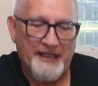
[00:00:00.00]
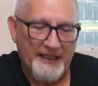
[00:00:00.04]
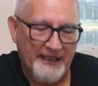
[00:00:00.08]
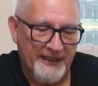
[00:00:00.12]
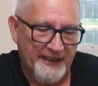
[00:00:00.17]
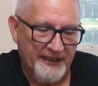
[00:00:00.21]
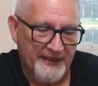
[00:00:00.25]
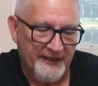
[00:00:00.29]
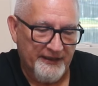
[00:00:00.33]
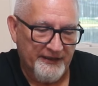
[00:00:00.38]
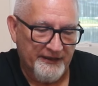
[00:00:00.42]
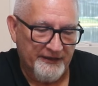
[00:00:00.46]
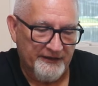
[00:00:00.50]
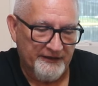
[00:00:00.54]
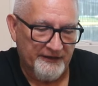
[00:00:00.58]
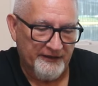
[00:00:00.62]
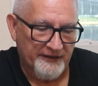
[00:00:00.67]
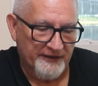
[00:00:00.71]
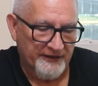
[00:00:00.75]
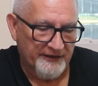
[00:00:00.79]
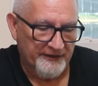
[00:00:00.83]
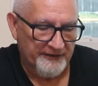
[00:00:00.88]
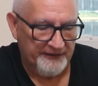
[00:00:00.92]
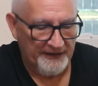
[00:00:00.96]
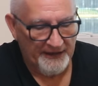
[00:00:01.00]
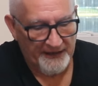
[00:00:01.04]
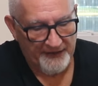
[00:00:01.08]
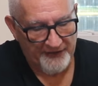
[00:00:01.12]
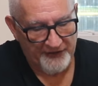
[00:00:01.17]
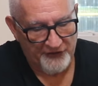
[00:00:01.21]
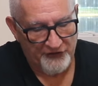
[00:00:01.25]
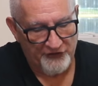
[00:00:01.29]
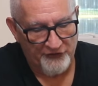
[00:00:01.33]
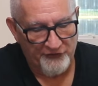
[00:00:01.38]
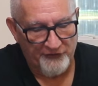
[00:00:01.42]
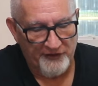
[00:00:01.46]
And uh, yeah,
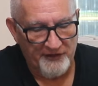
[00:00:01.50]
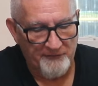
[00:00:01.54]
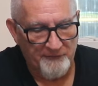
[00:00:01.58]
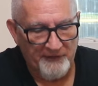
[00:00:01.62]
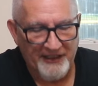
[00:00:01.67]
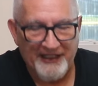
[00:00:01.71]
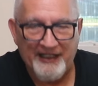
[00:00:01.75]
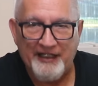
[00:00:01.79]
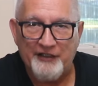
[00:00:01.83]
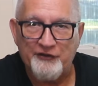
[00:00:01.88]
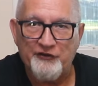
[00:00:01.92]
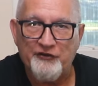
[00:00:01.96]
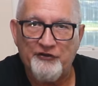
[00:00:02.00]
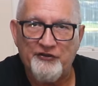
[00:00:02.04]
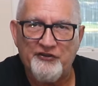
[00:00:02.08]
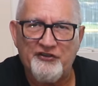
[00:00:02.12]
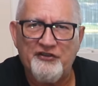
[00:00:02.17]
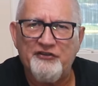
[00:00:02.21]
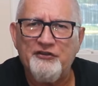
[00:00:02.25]
that's Dream Catchers.